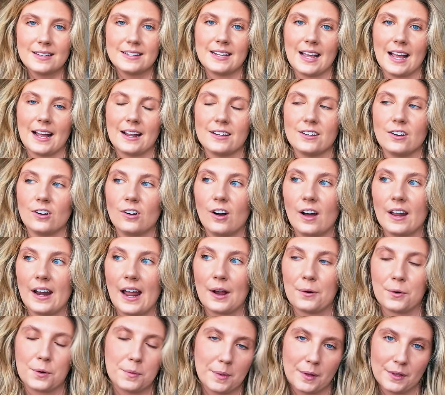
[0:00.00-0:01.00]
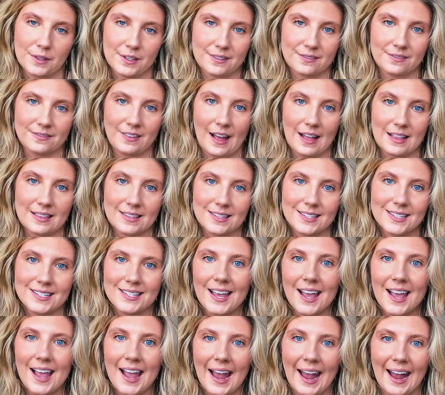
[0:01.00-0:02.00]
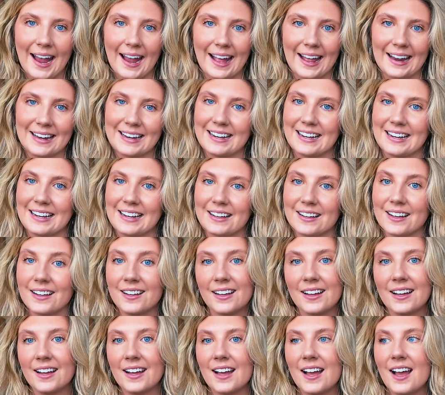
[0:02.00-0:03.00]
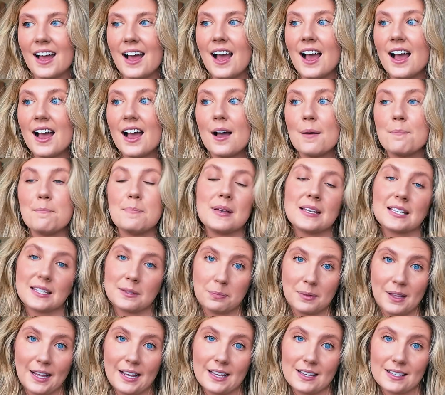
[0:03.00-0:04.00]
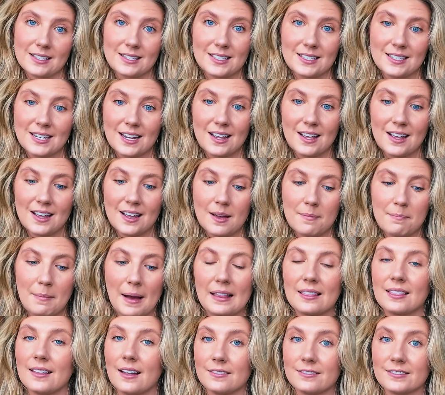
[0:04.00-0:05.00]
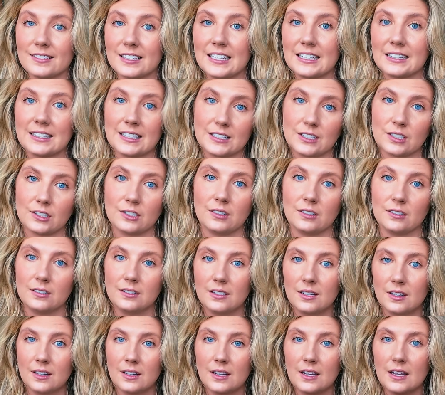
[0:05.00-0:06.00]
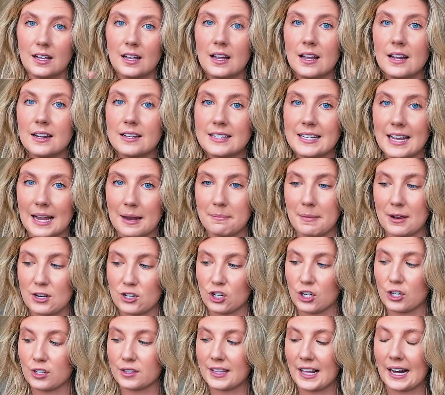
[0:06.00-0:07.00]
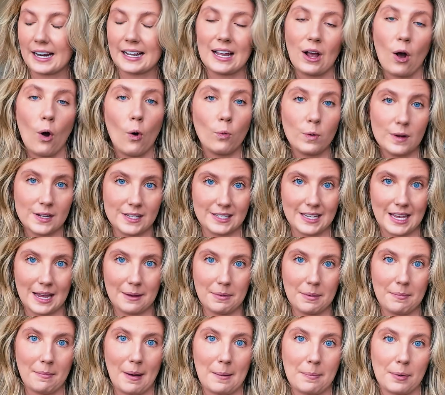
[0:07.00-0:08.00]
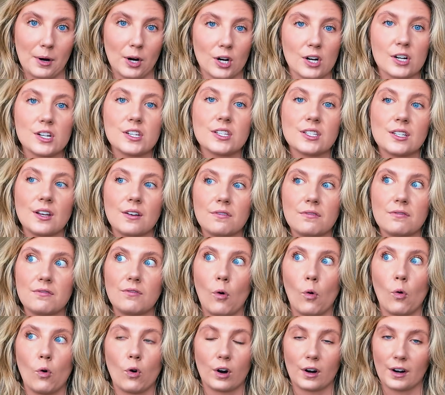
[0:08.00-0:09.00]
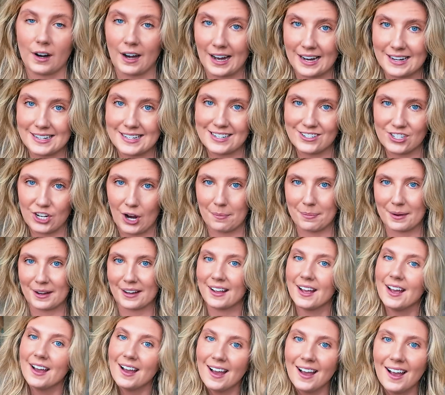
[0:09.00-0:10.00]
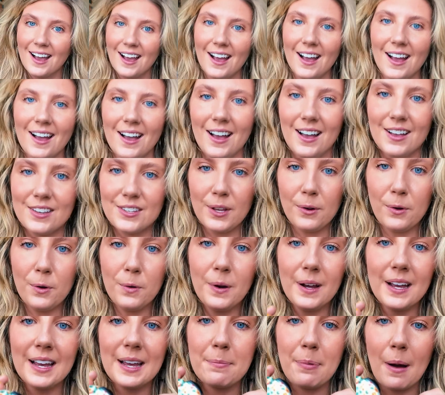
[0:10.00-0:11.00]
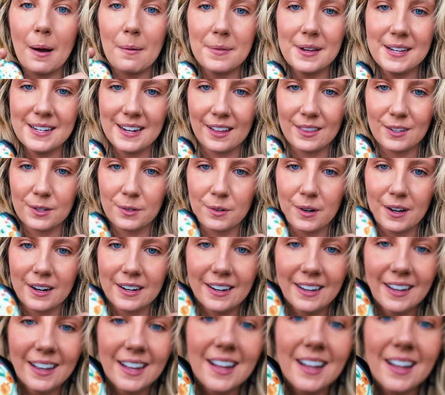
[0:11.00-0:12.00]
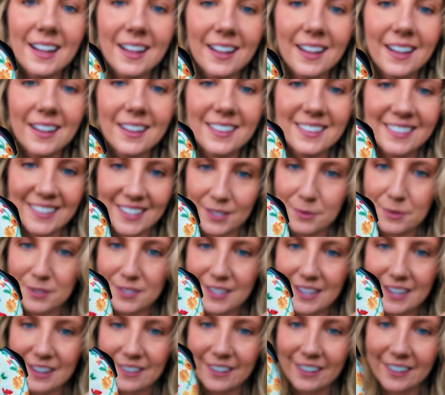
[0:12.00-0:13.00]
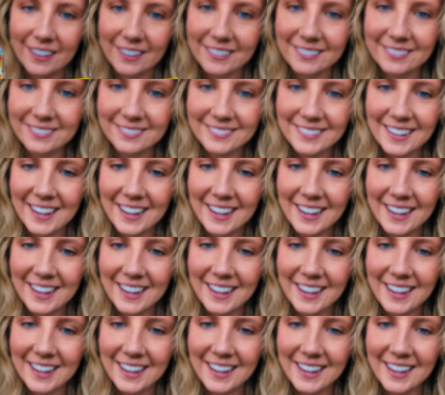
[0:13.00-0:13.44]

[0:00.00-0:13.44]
Daniel and I were building fence and he misplaced my lovely little tape measure that I always keep in my purse for antique shopping. So he bought me another one. This one's cuter.